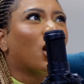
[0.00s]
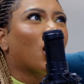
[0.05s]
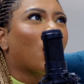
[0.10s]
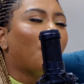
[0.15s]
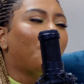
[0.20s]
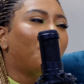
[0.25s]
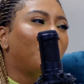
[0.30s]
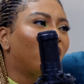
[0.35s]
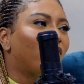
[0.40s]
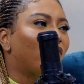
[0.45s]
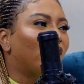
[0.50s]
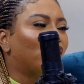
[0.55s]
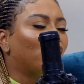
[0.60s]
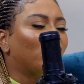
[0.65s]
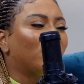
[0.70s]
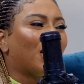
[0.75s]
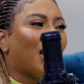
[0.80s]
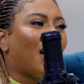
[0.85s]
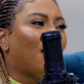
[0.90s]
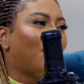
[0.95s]
a couple of
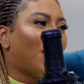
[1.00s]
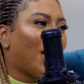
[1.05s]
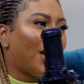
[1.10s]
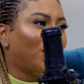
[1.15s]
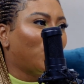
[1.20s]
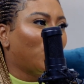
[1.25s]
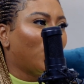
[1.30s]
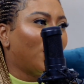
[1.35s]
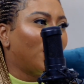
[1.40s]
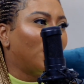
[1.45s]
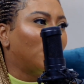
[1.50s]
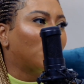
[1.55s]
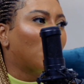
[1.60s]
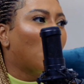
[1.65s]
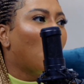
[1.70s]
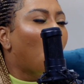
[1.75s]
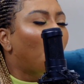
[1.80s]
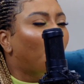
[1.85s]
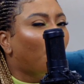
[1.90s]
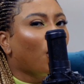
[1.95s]
restaurants that have high
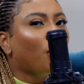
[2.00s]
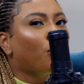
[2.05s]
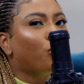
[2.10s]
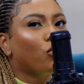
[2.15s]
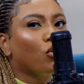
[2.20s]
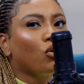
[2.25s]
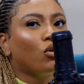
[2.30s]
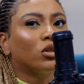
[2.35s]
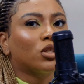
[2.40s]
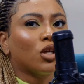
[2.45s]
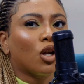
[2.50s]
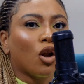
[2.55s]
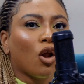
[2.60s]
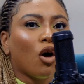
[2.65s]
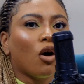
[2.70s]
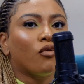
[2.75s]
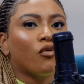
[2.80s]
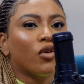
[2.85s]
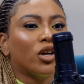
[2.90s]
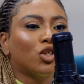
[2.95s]
chairs, but abroad, a
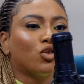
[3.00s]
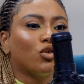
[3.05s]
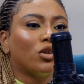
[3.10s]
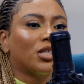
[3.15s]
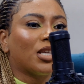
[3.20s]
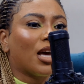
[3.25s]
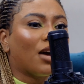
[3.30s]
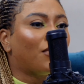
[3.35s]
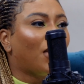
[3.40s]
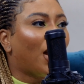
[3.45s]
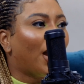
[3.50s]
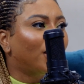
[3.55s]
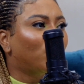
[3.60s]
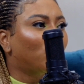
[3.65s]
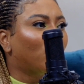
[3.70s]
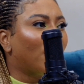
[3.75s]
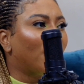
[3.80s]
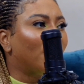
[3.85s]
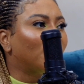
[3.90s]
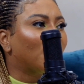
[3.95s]
lot of restaurants have high
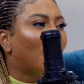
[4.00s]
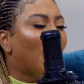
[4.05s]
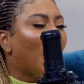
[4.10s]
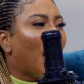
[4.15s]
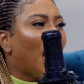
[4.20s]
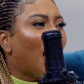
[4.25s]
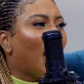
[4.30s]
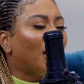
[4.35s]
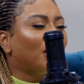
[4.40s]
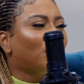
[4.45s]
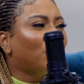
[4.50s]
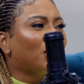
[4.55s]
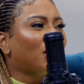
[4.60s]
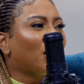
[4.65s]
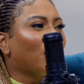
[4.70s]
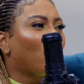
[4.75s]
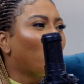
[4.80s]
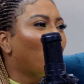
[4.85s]
chairs. It's like